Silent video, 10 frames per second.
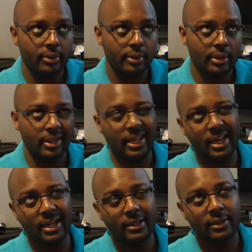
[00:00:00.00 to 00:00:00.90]

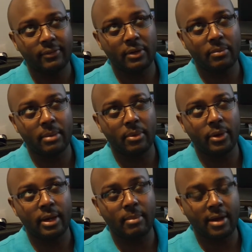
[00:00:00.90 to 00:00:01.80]
Yeah, if I remember
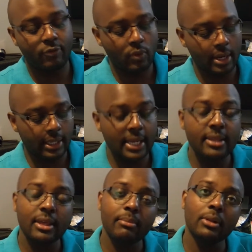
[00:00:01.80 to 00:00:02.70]
well, above 1.
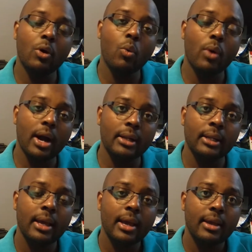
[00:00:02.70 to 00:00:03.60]
Anything below 1,
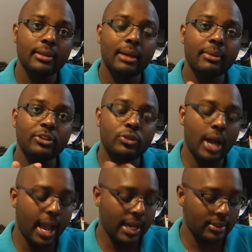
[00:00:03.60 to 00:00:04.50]
that means your
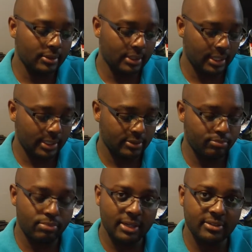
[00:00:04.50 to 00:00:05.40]
iron node is
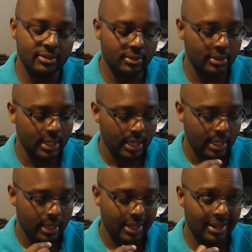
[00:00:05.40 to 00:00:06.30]
busted.
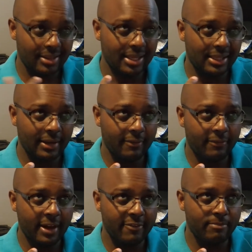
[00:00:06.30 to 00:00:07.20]
And they're like
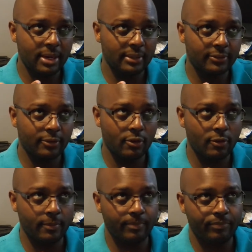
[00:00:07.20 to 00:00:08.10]
$5
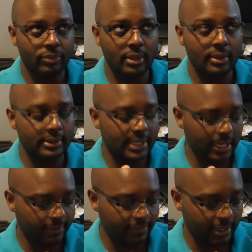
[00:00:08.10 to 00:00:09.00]
for
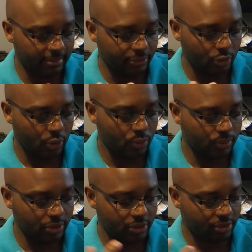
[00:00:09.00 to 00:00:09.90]
10 of them. So you
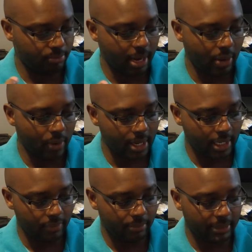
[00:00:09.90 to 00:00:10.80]
just buy one
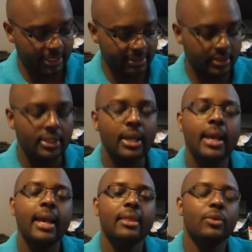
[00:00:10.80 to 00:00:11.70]
and replace it.
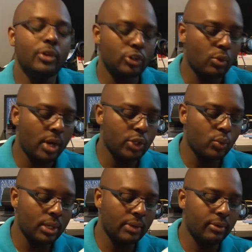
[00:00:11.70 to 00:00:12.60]
The reason why you
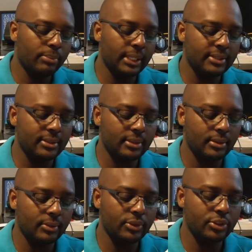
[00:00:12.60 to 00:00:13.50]
want to replace it,
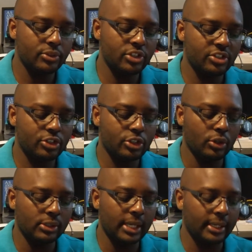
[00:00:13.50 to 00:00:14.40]
which you just
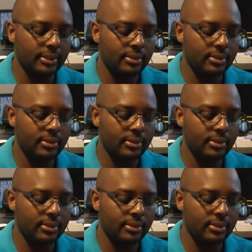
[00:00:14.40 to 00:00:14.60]
solder it,